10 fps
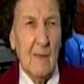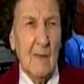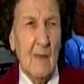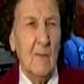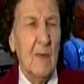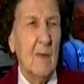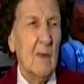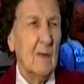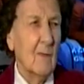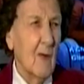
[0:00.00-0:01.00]
And we
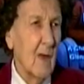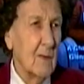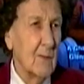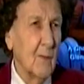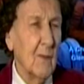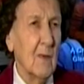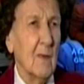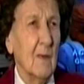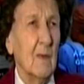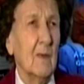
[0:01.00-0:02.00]
got grass for
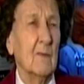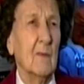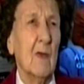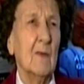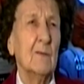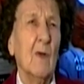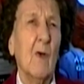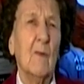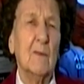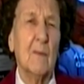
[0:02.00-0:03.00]
her. Grass
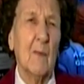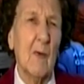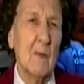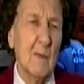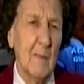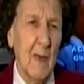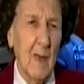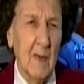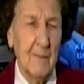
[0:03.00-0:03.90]
always brought her back.